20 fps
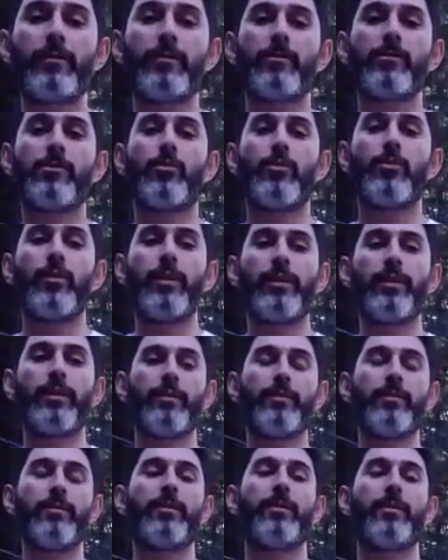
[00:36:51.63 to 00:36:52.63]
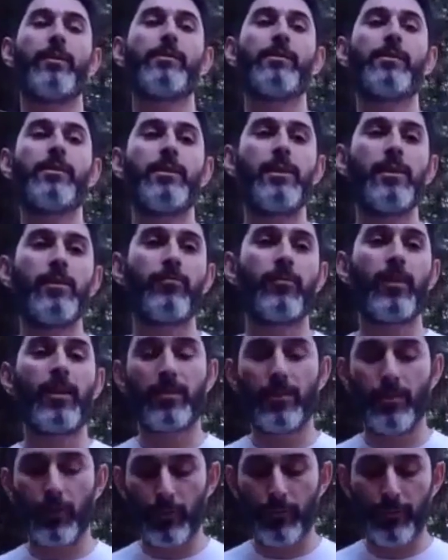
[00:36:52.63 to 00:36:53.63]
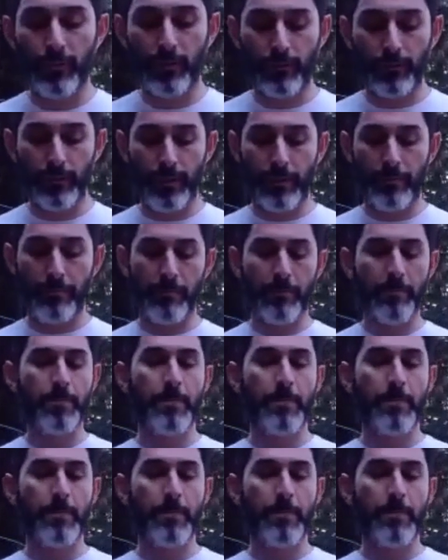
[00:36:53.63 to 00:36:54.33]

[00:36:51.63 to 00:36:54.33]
so they can see if that's a good fit for them?